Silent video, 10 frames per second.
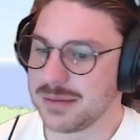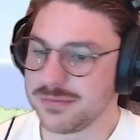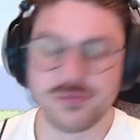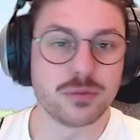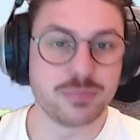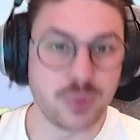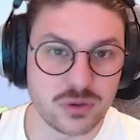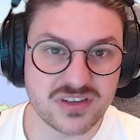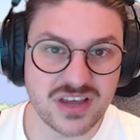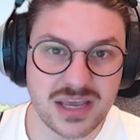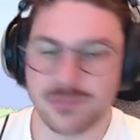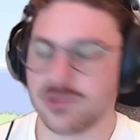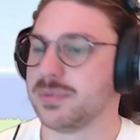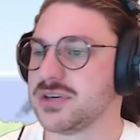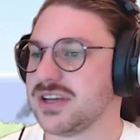football team
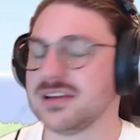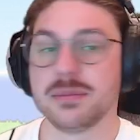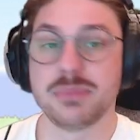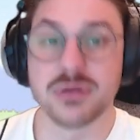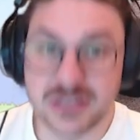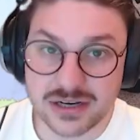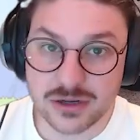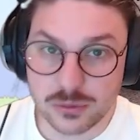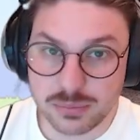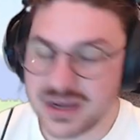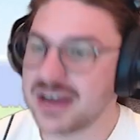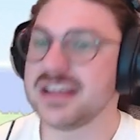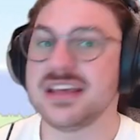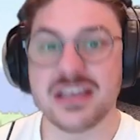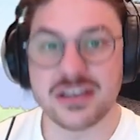or a particular political
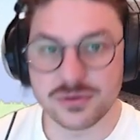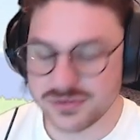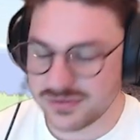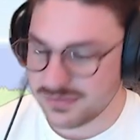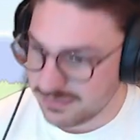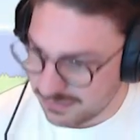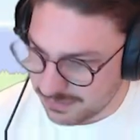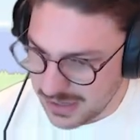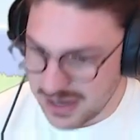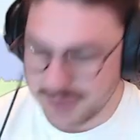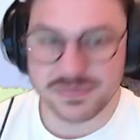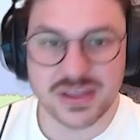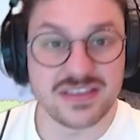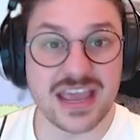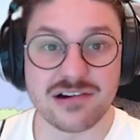party in your
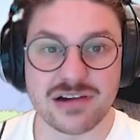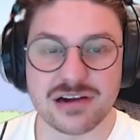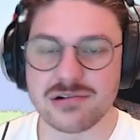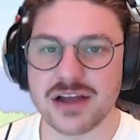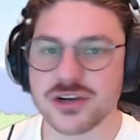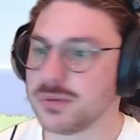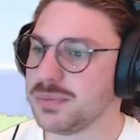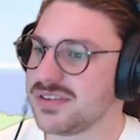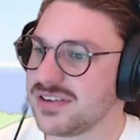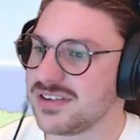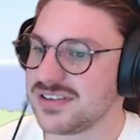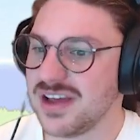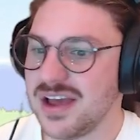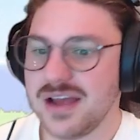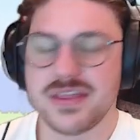in the area around your business.
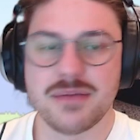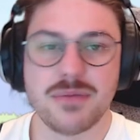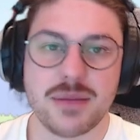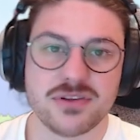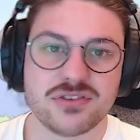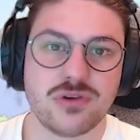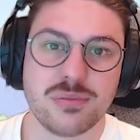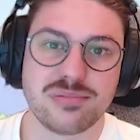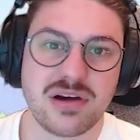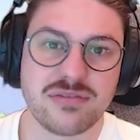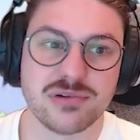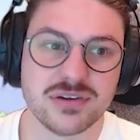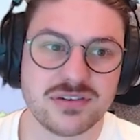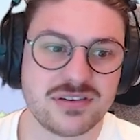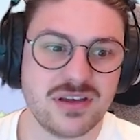There might be a strong
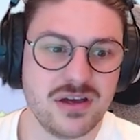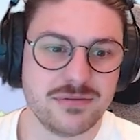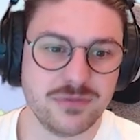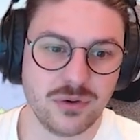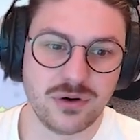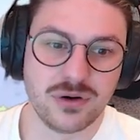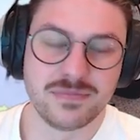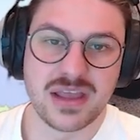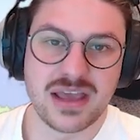preference for